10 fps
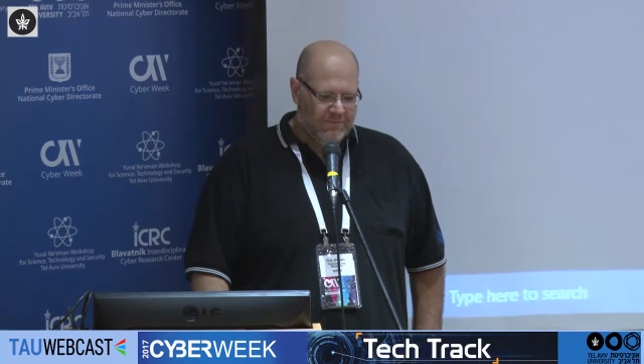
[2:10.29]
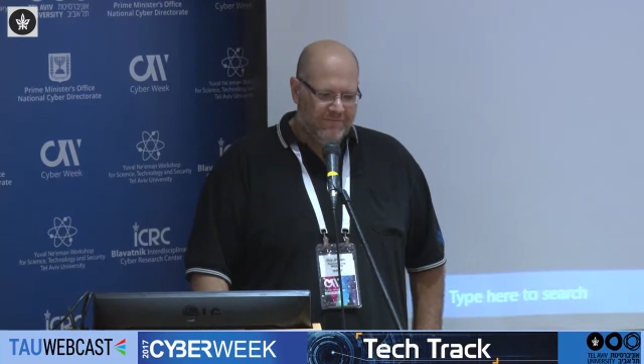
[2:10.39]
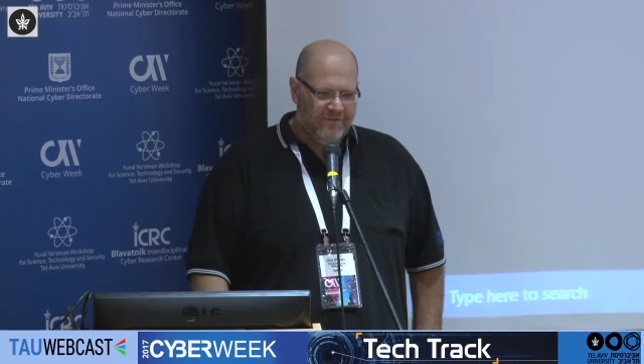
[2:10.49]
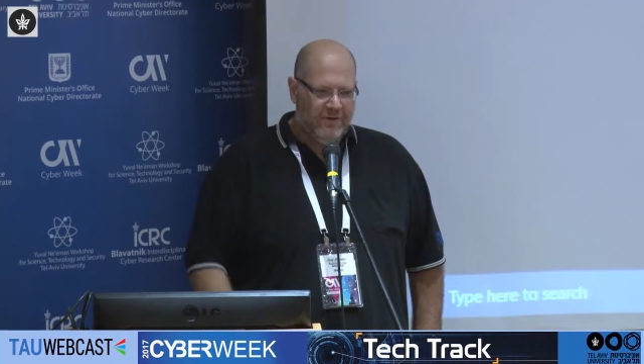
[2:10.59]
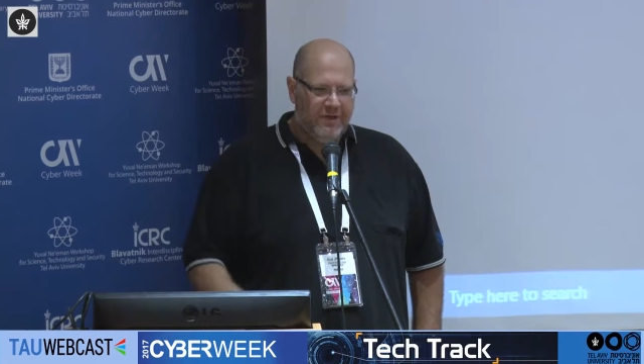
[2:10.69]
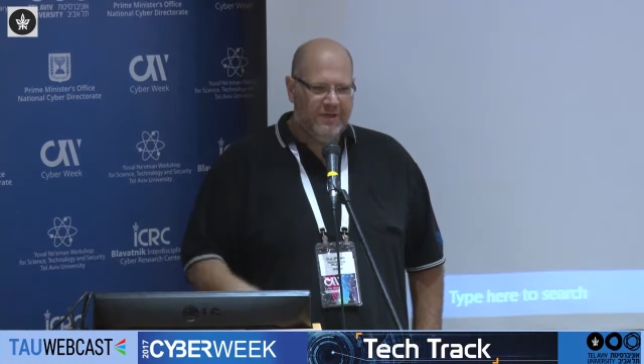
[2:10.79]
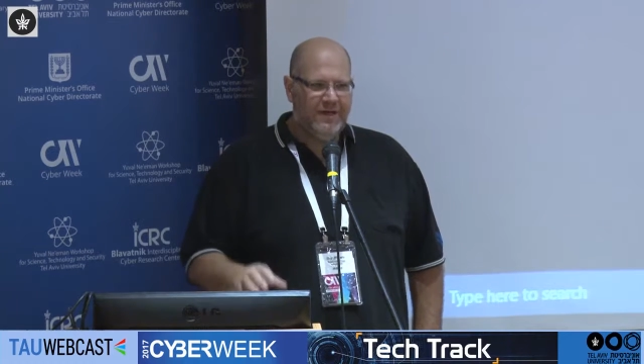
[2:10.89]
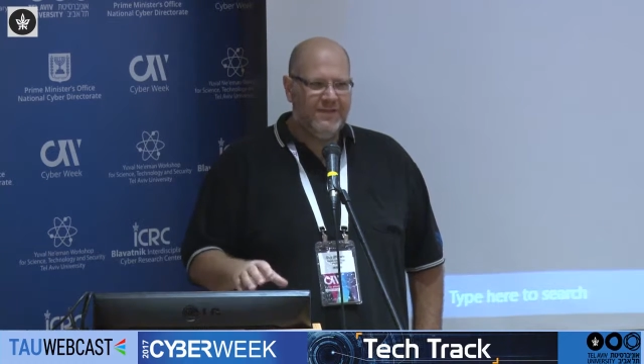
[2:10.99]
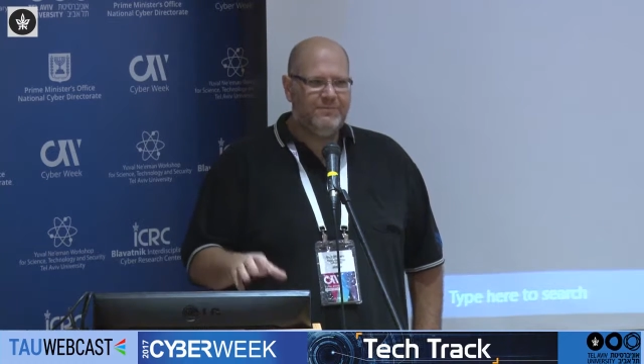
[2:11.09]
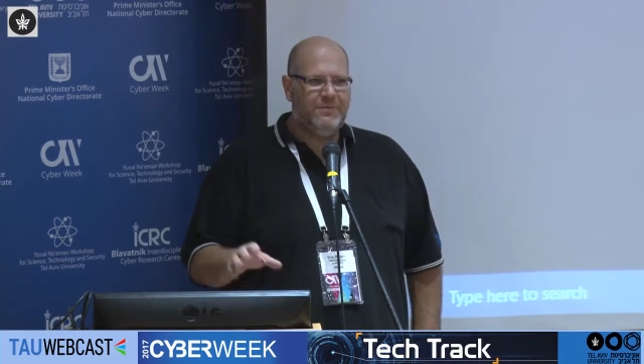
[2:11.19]
very
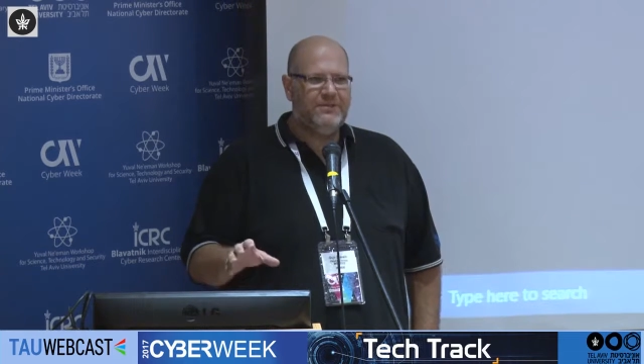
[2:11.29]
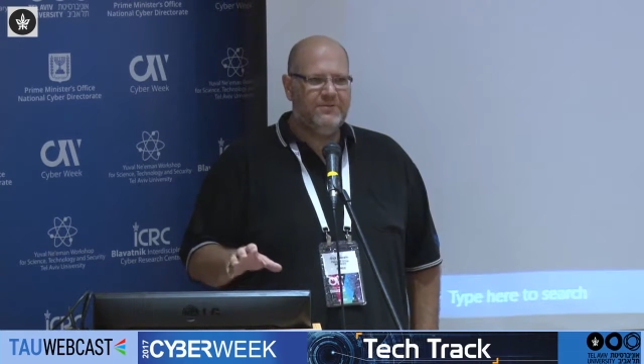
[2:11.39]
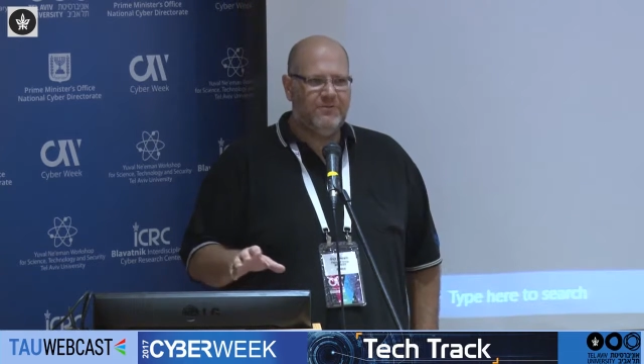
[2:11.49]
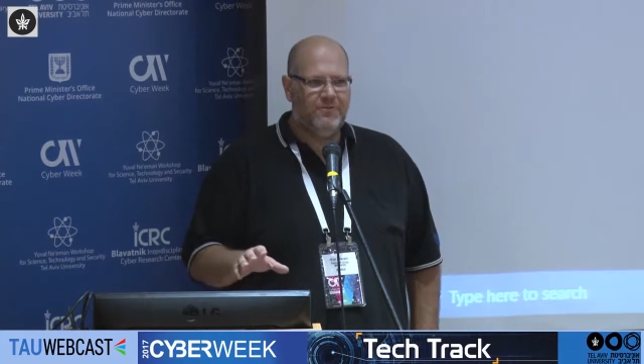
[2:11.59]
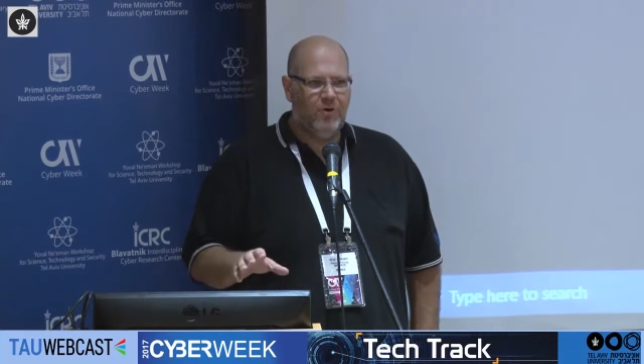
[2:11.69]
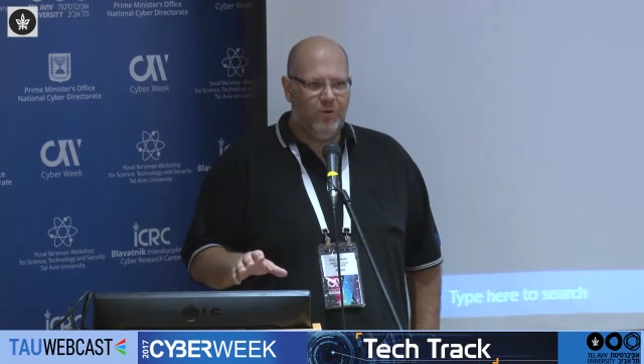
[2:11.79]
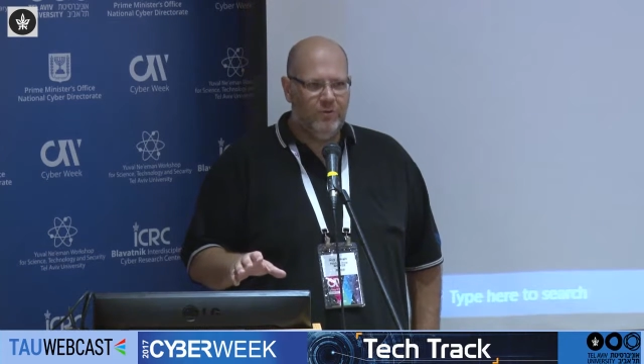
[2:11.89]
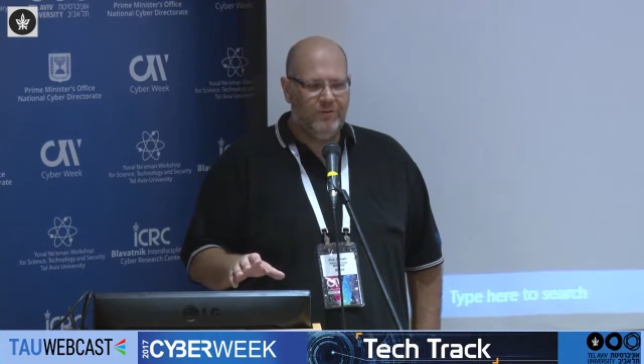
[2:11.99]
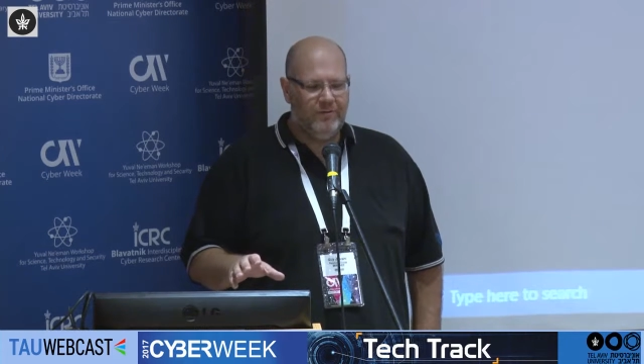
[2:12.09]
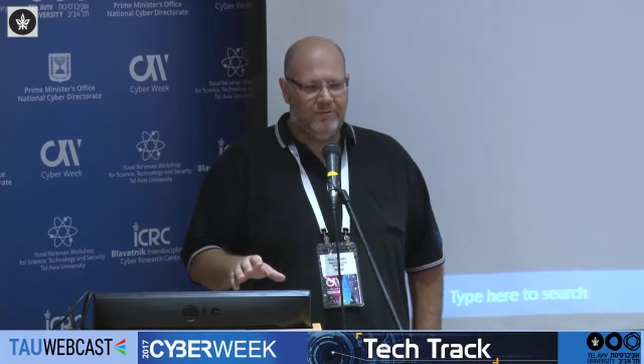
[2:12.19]
nice pieces of
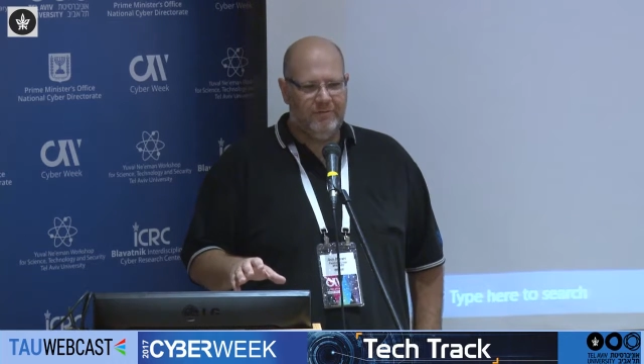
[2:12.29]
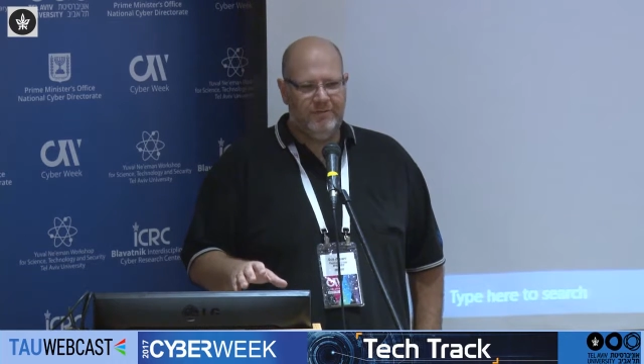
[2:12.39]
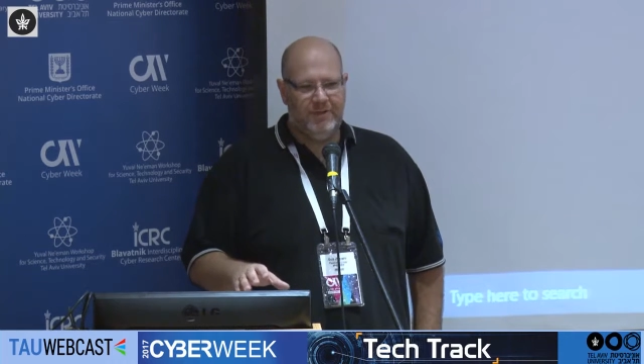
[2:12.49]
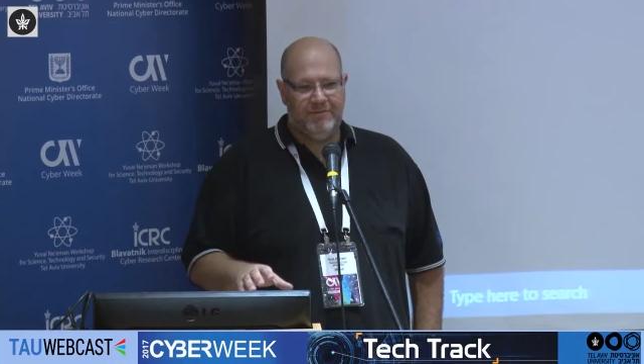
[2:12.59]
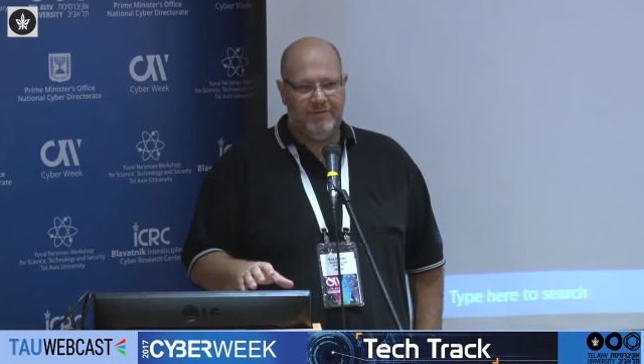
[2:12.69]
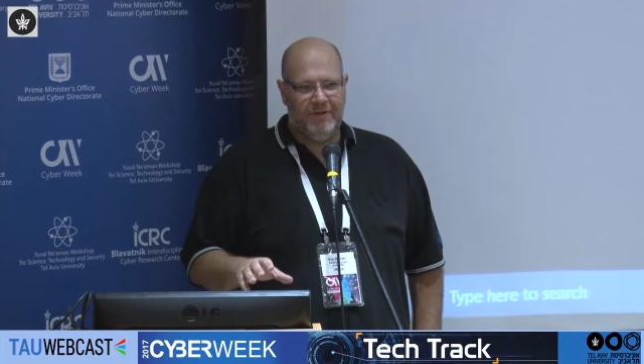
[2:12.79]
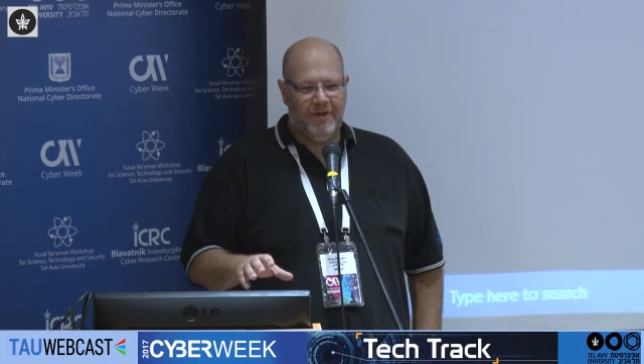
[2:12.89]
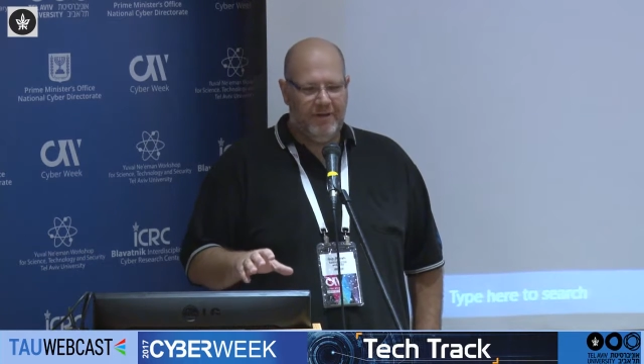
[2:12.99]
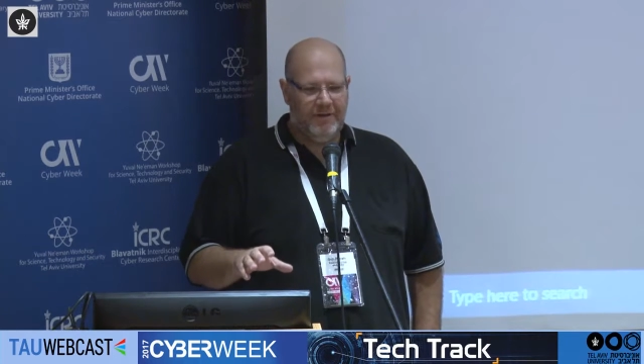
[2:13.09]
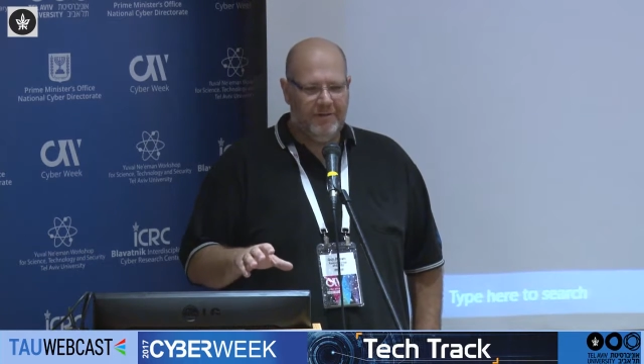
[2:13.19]
code that
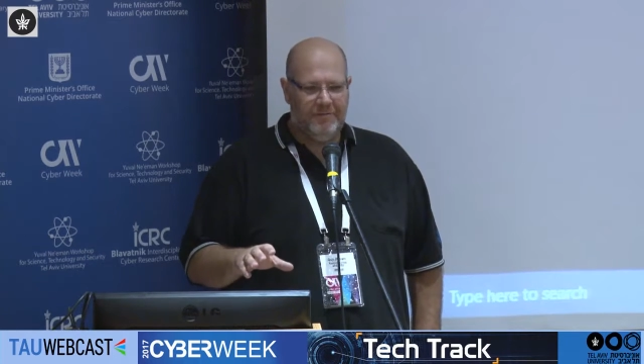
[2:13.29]
uh,